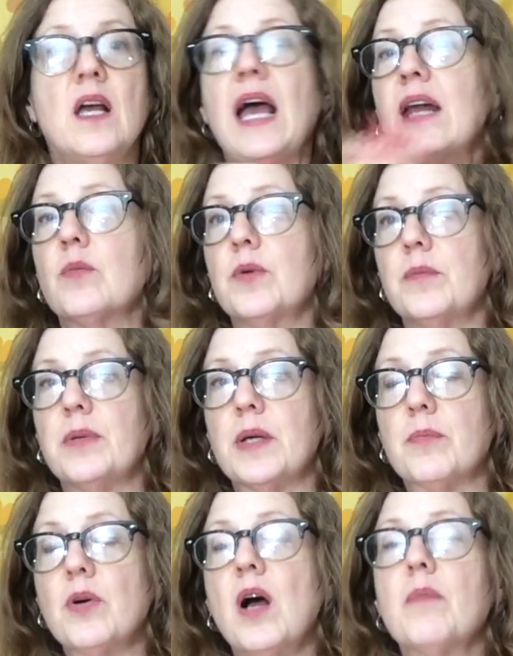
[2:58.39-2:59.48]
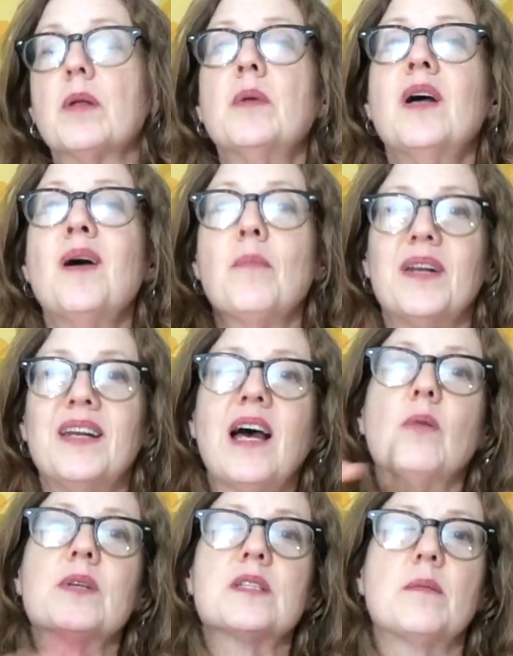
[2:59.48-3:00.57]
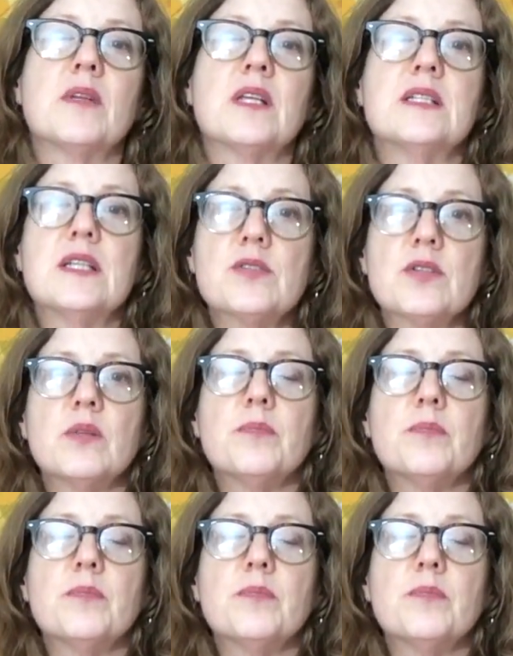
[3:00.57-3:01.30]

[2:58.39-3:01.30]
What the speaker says: and it wouldn't be a problem. But now with some of the digital